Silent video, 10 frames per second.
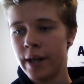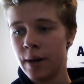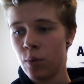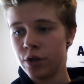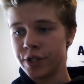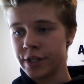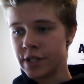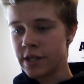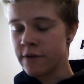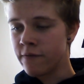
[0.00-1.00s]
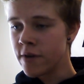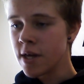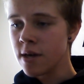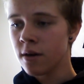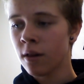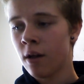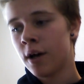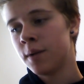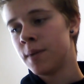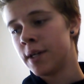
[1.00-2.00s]
and I'm watching TV a
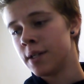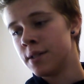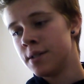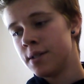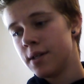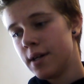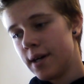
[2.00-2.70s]
lot because